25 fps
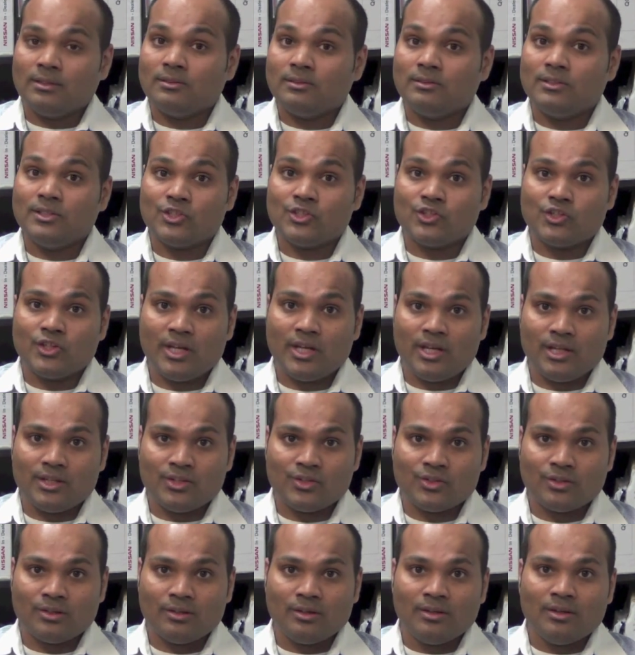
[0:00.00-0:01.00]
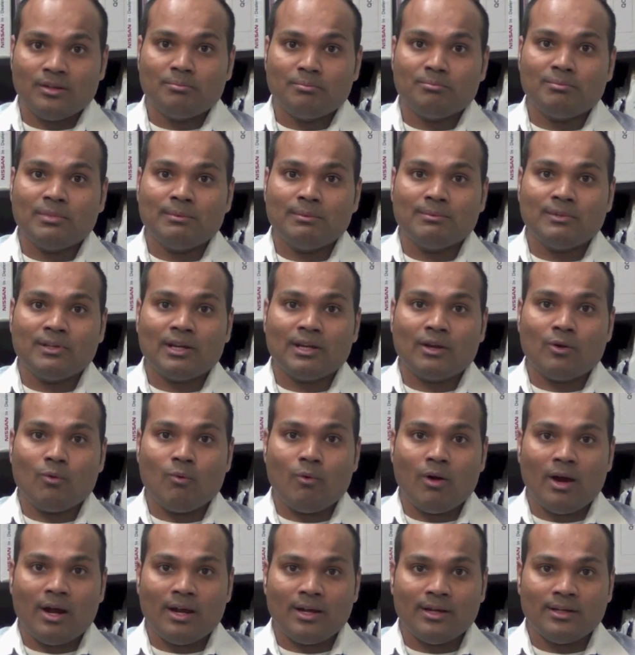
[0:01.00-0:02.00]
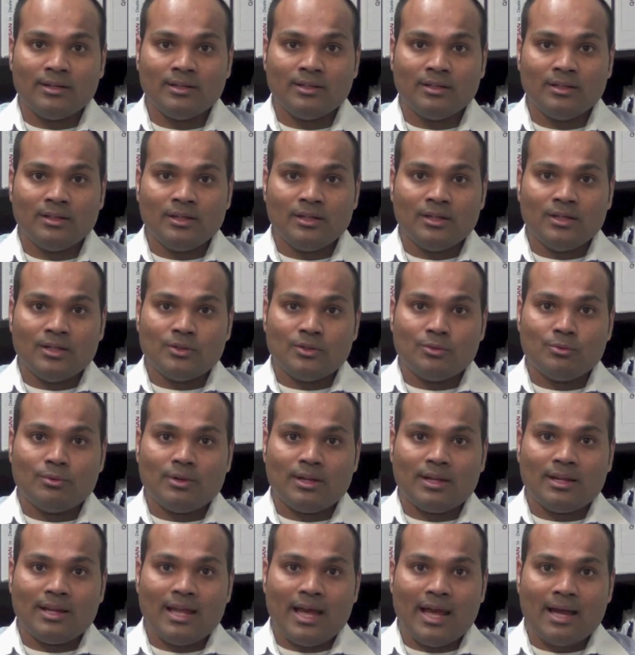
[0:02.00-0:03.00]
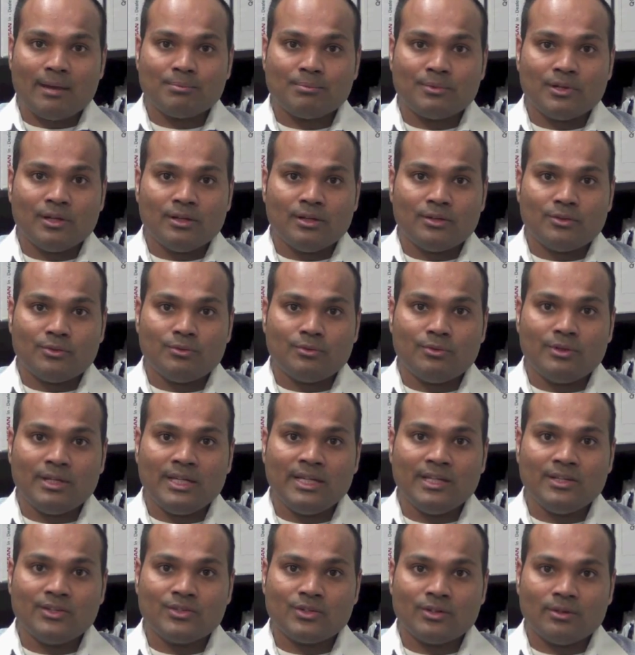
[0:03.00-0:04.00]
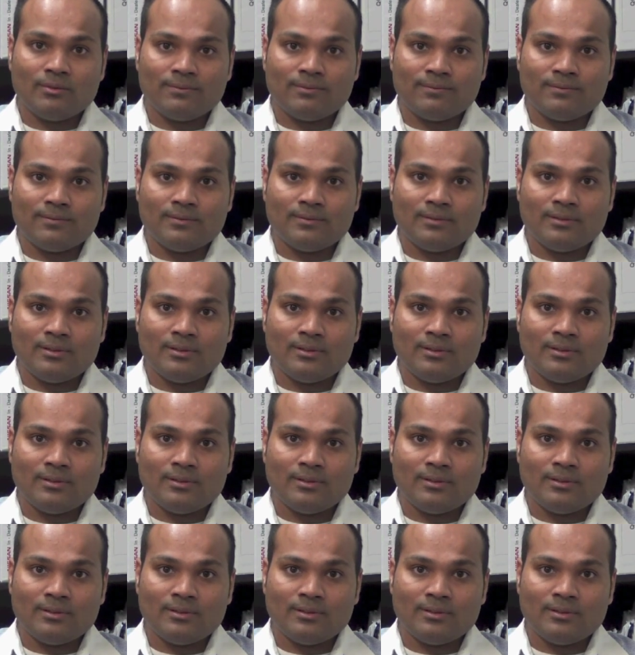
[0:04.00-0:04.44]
This change may be required to adapt to needs of